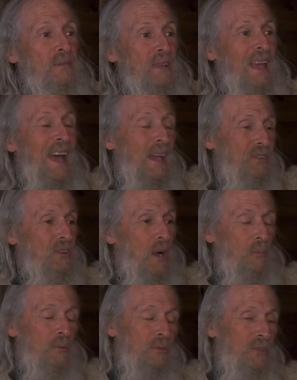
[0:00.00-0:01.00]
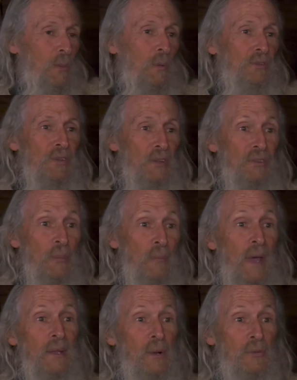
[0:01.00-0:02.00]
ketchup. Someone said
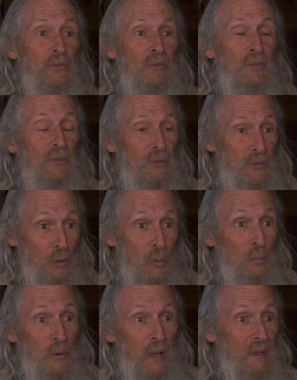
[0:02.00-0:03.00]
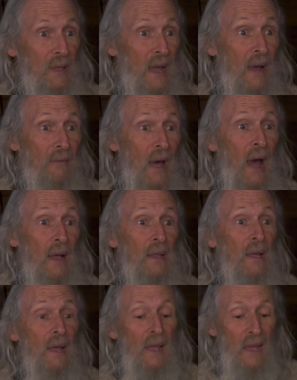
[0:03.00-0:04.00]
tomato soup. I didn't have that.
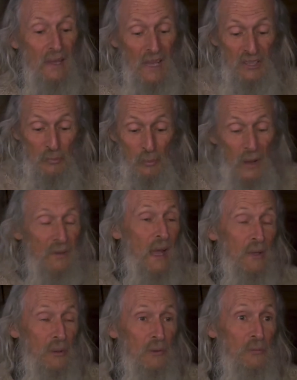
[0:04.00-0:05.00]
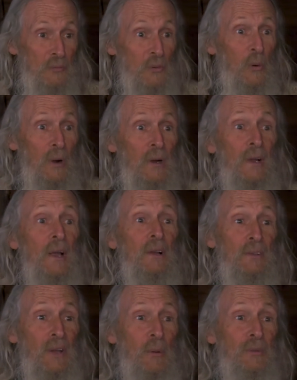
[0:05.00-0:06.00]
And I spread that on the floor
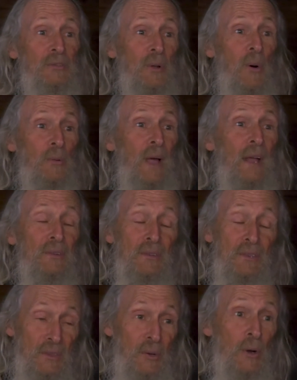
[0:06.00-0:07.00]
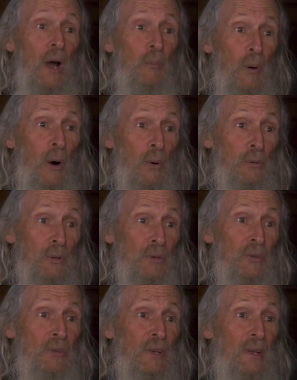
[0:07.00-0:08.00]
because I was told that took up
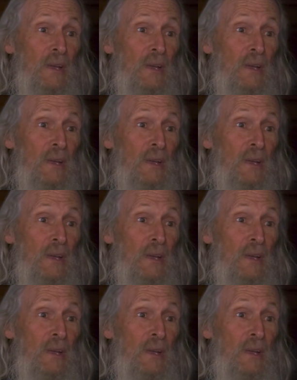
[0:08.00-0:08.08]
odors.